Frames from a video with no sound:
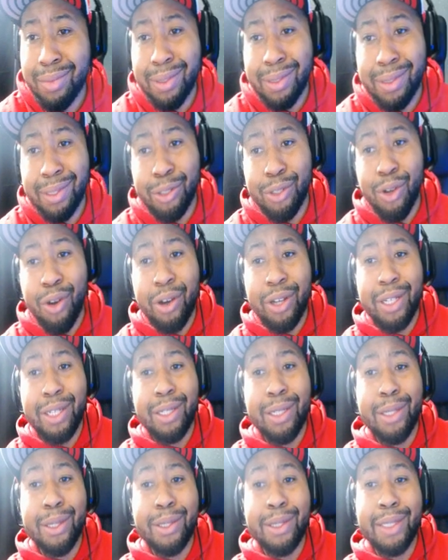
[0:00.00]
They're talking to
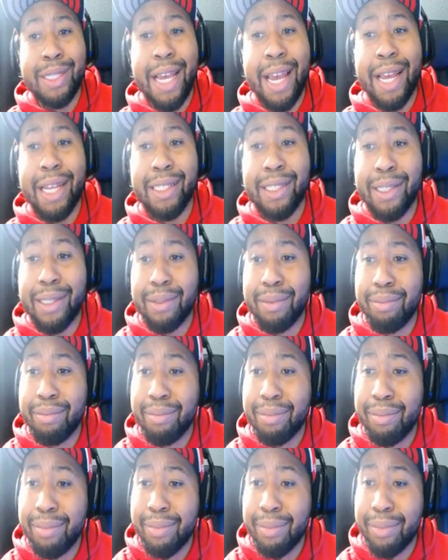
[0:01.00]
Lil Xans.
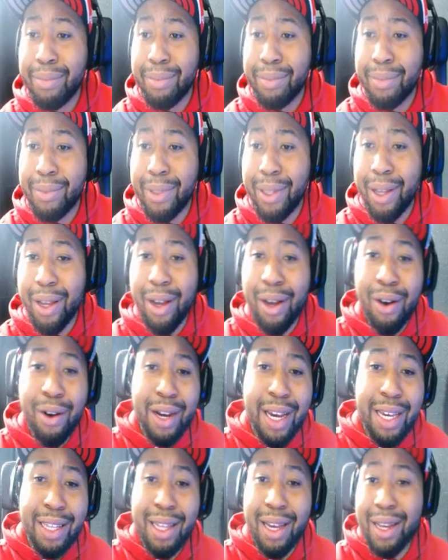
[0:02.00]

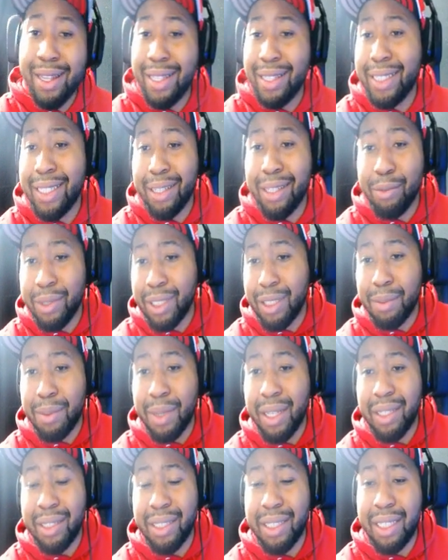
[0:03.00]
Okay, the other shit was some
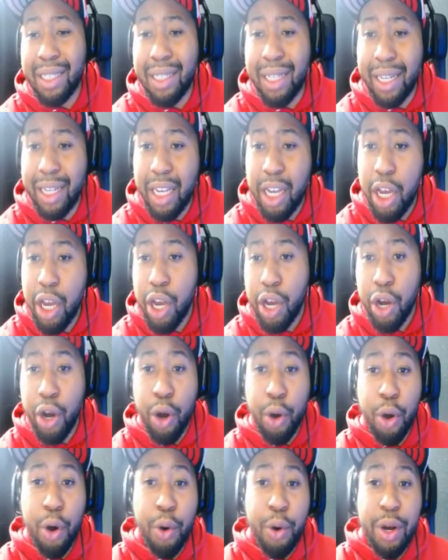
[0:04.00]
other shit. Like,
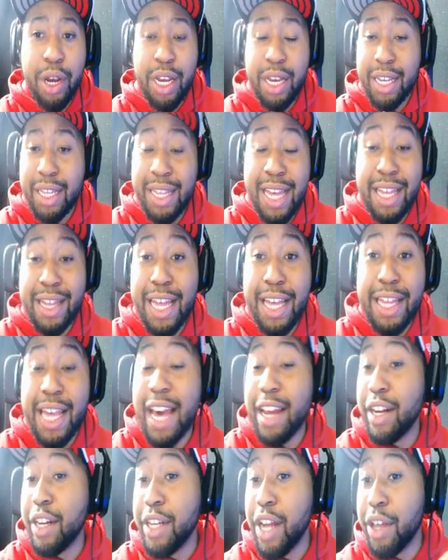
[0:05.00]
then they
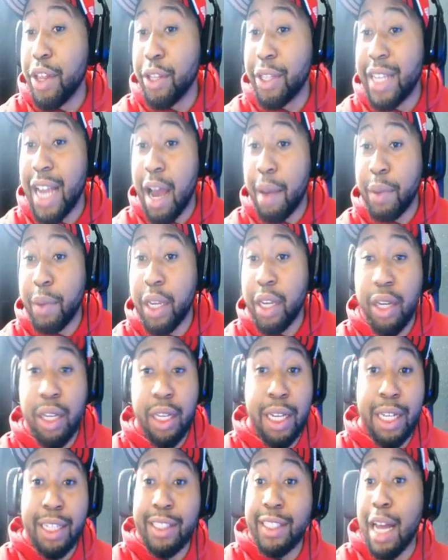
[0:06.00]
had another topic.
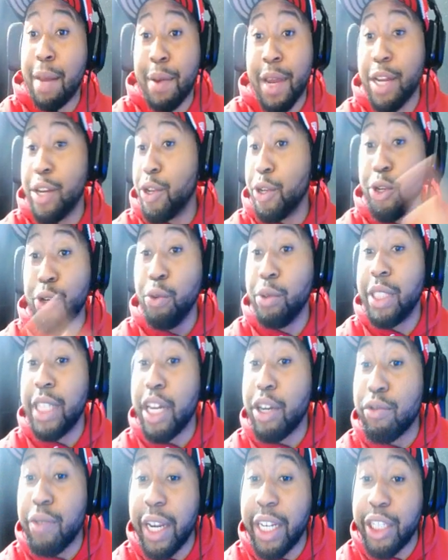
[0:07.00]
Let's stop hating on the new
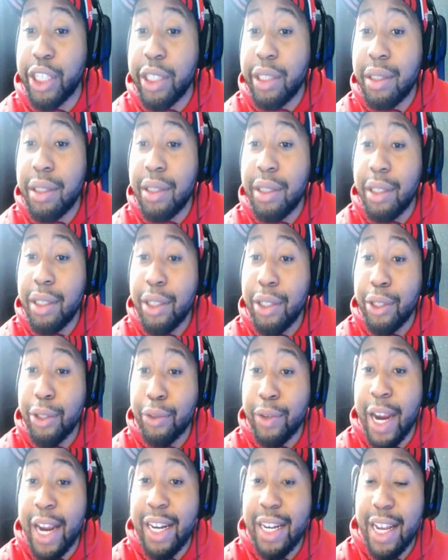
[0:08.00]
generation. Right?